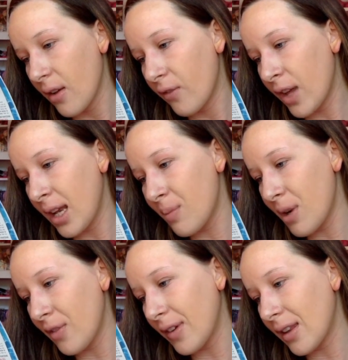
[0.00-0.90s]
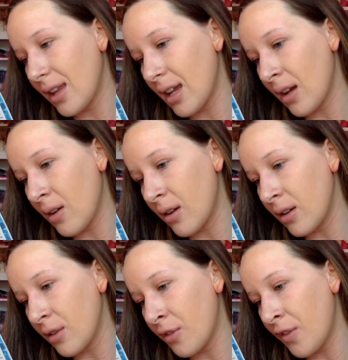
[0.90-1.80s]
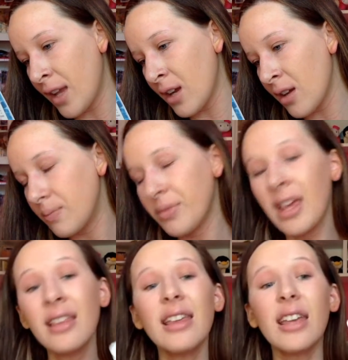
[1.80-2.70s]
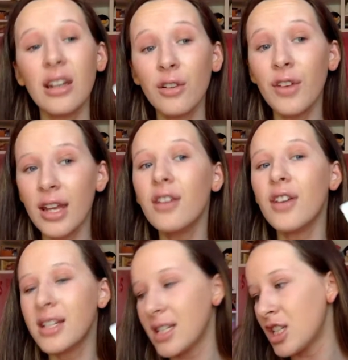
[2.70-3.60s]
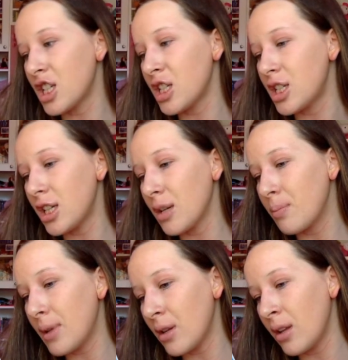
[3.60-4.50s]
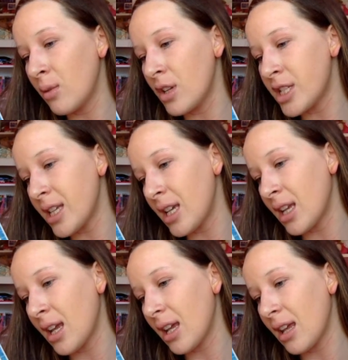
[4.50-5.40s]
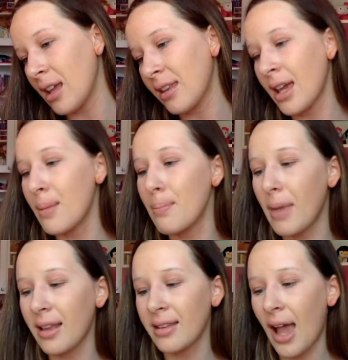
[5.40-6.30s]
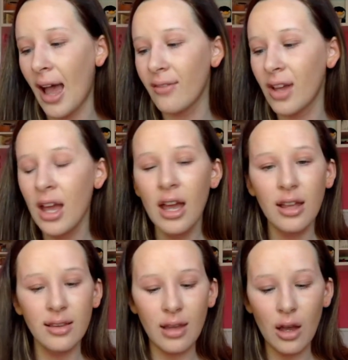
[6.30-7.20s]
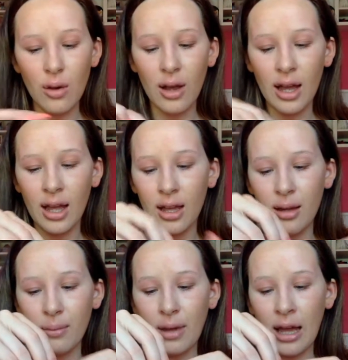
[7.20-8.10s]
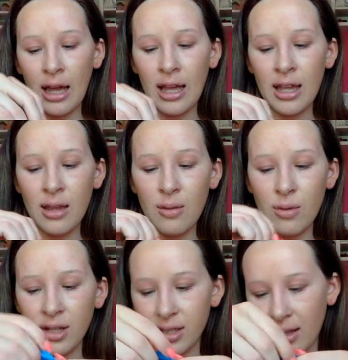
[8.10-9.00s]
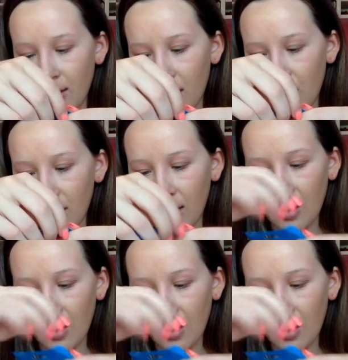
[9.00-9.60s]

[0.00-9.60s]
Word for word: Fitting perfectly on your finger, this innovative addition to your beauty routine is a must-have. So I want to see what this